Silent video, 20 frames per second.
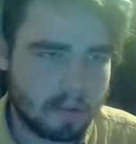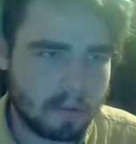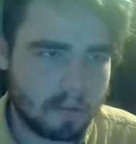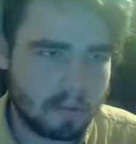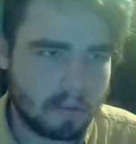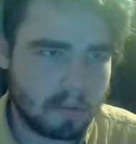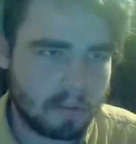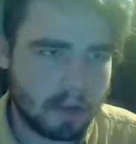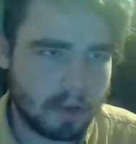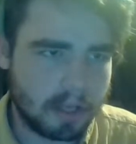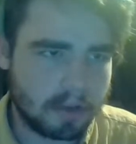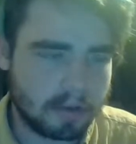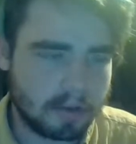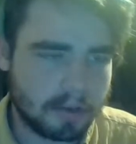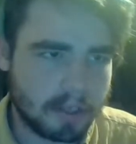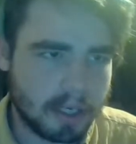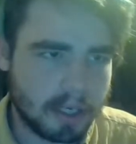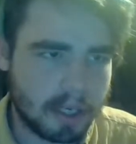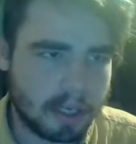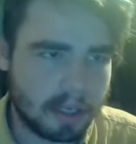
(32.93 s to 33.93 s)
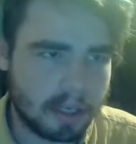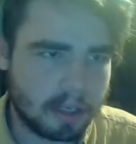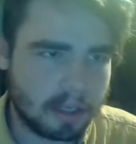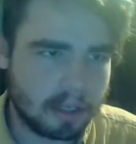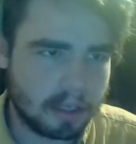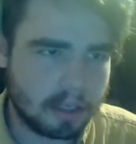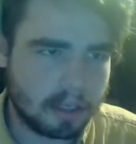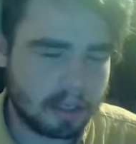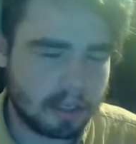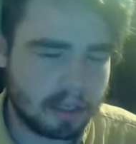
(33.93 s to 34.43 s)
whether or not
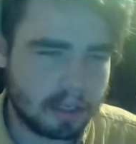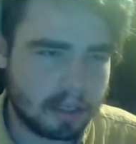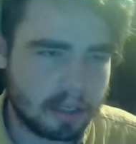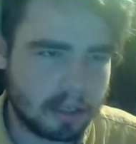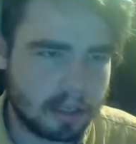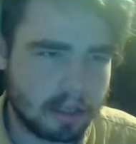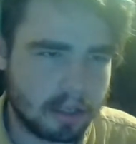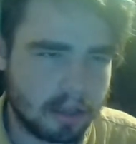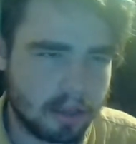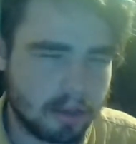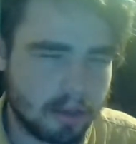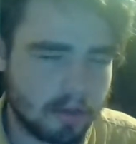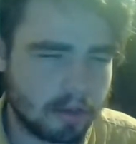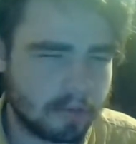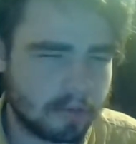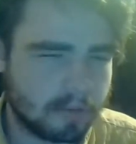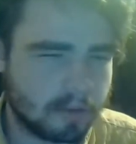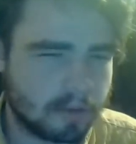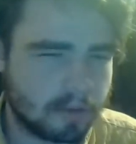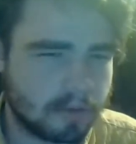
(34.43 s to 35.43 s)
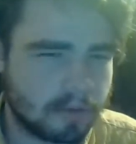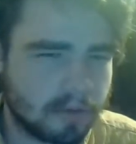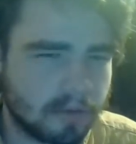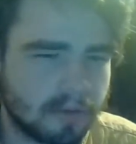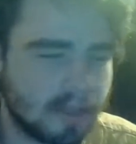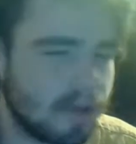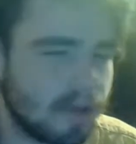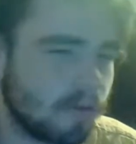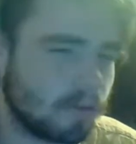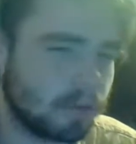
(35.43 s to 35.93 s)
the universe is
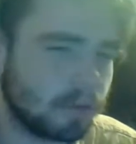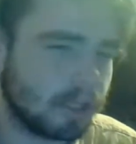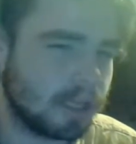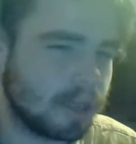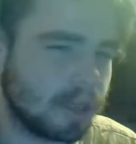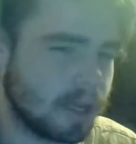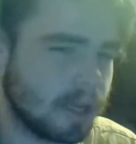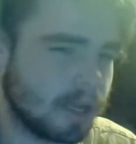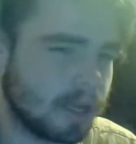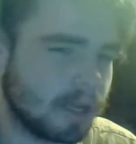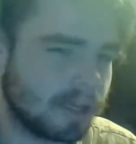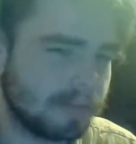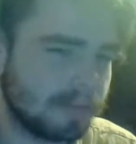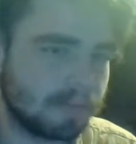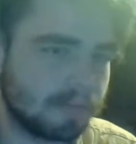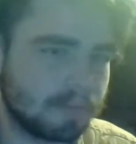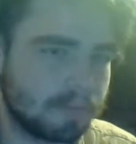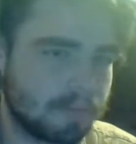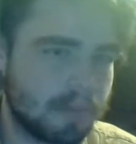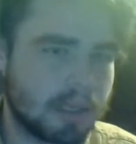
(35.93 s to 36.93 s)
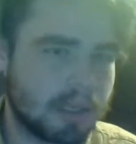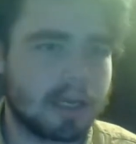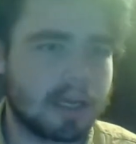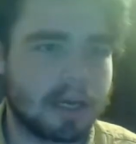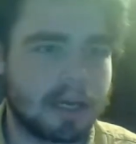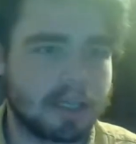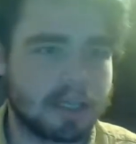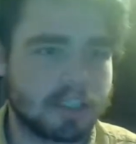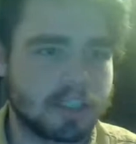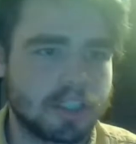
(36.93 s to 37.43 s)
not only alive but
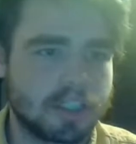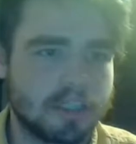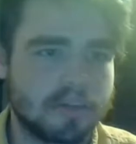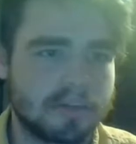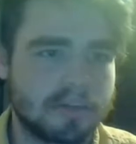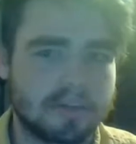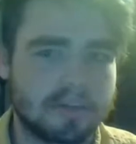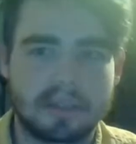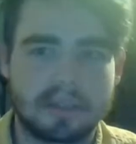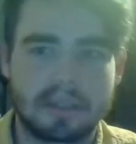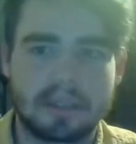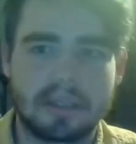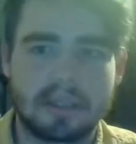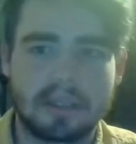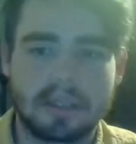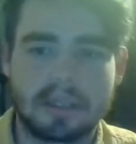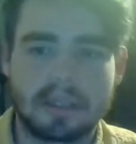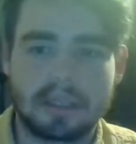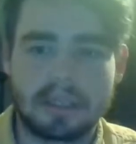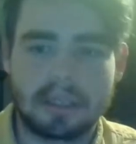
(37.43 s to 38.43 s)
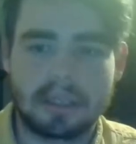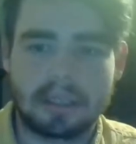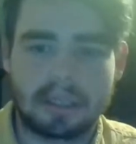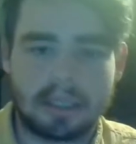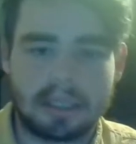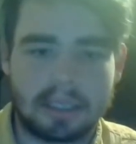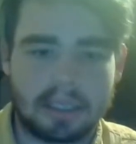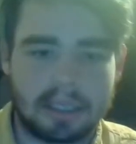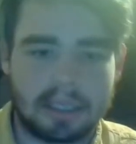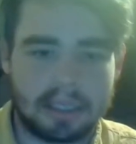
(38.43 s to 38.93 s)
conscious,
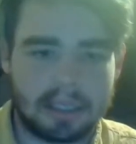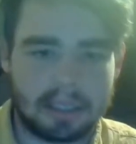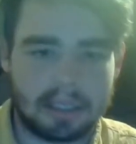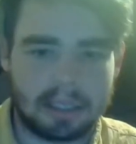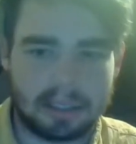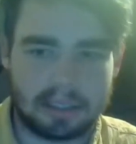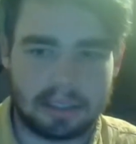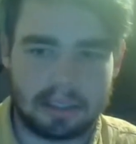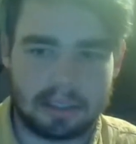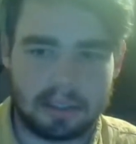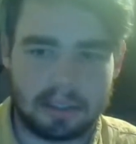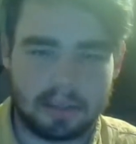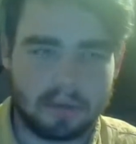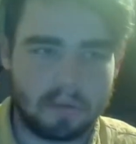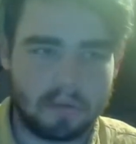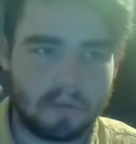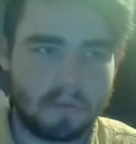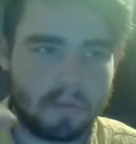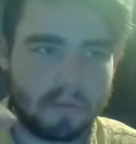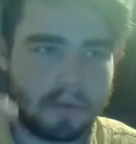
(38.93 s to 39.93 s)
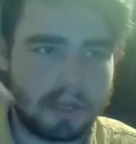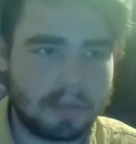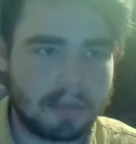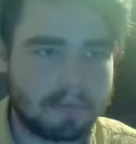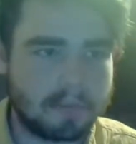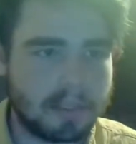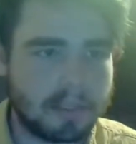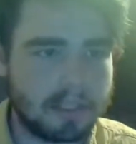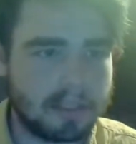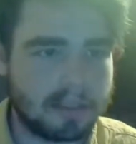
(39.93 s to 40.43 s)
and what it
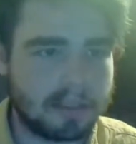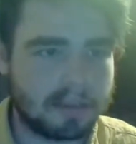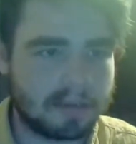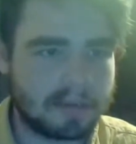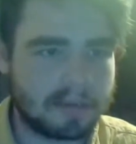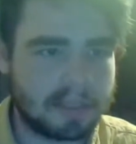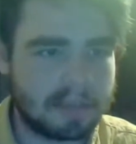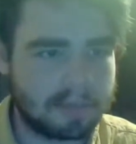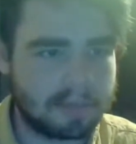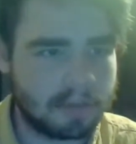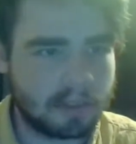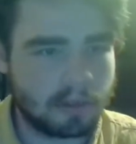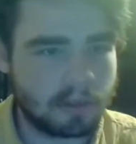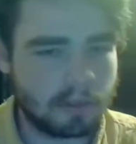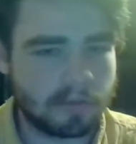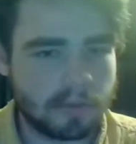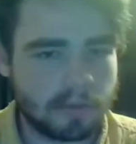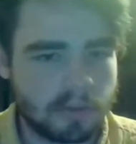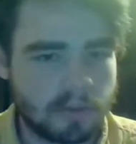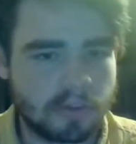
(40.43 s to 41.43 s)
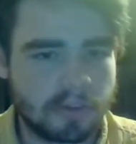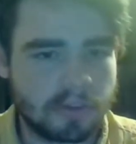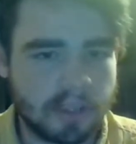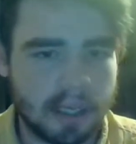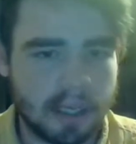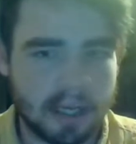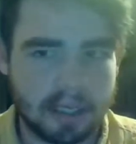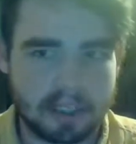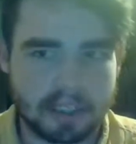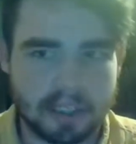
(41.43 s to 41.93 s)
means if the universe is
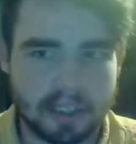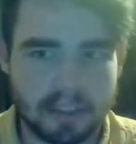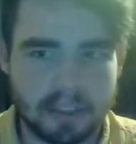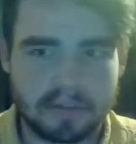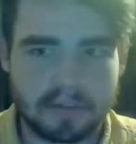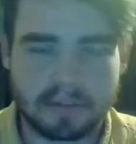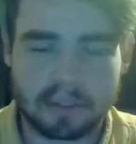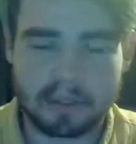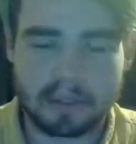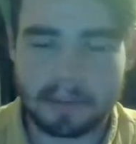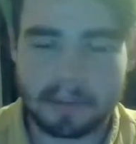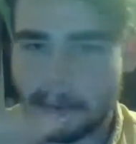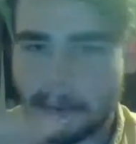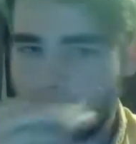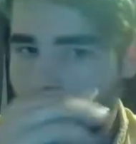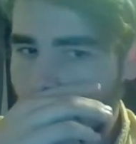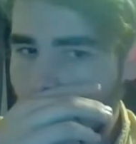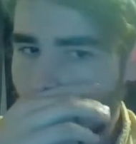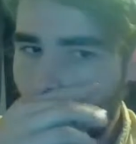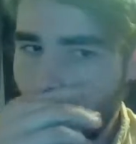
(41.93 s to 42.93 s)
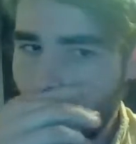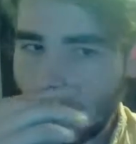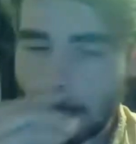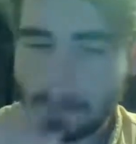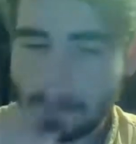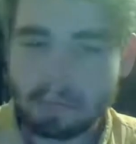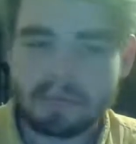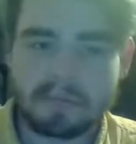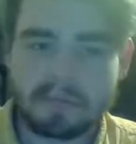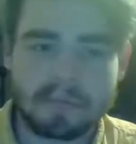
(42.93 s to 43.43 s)
conscious.
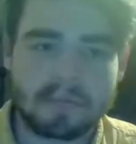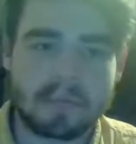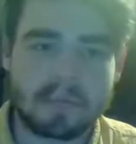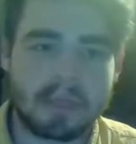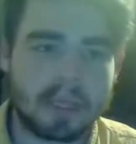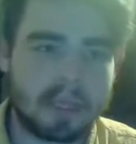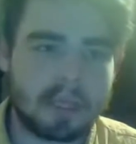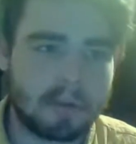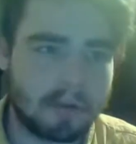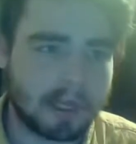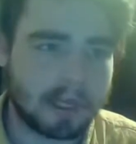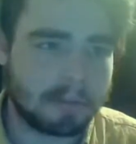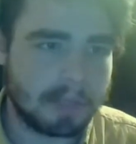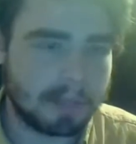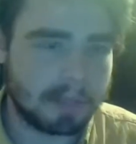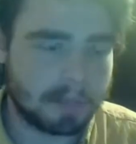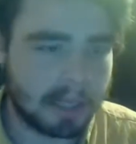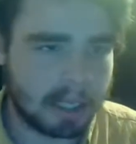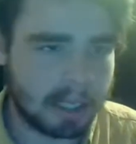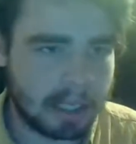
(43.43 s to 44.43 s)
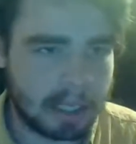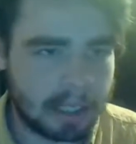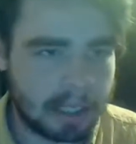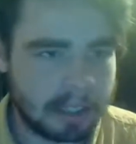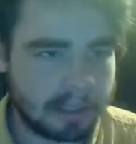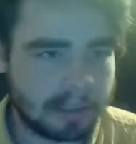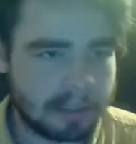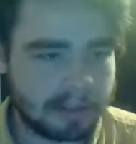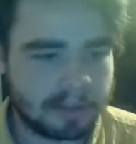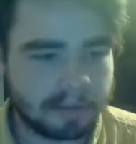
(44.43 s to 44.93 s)
And what I mean by that
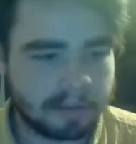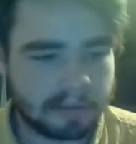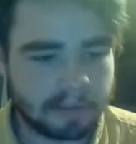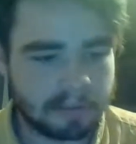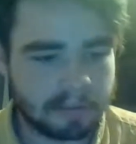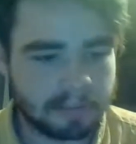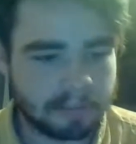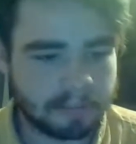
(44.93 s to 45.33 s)
is,